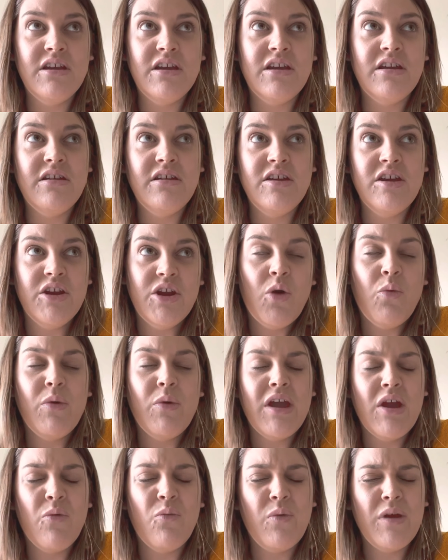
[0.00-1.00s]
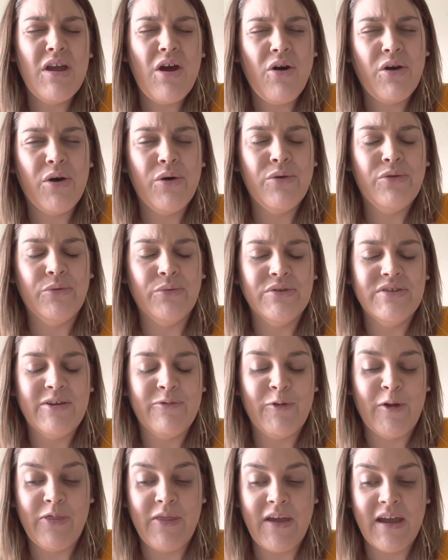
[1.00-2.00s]
we all go through
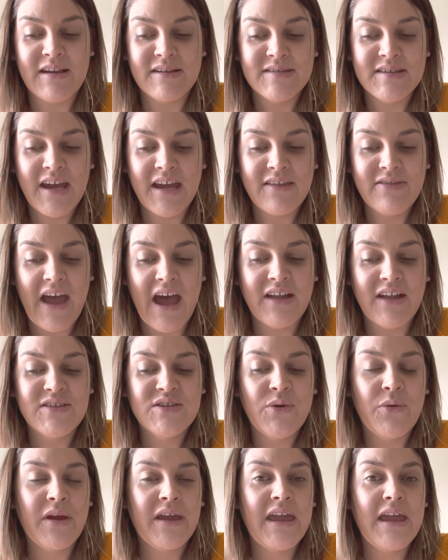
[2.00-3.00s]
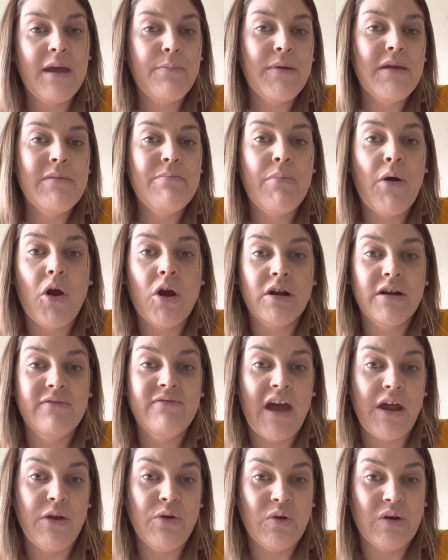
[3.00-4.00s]
different things like that. So it can't be part of
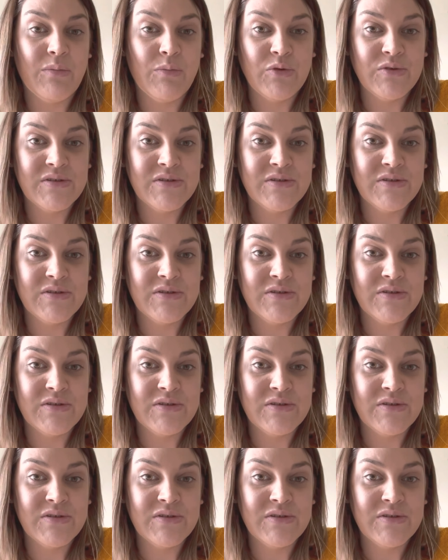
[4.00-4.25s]
that normal